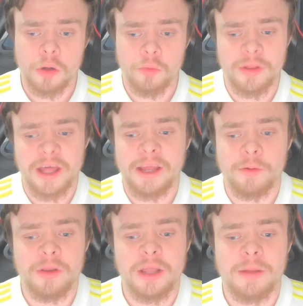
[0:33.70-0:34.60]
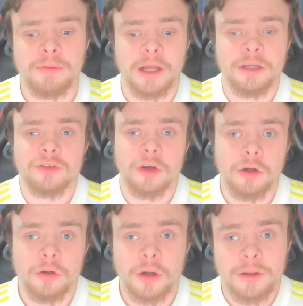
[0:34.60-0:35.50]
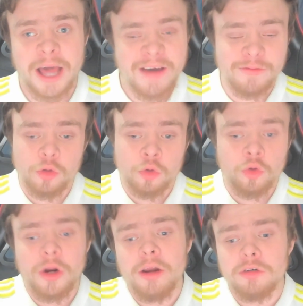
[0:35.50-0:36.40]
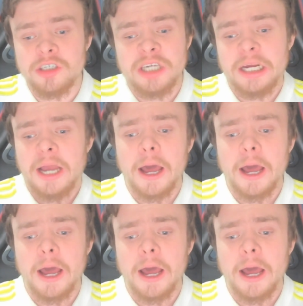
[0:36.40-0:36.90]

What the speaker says: they play, so they haven't looked great on attack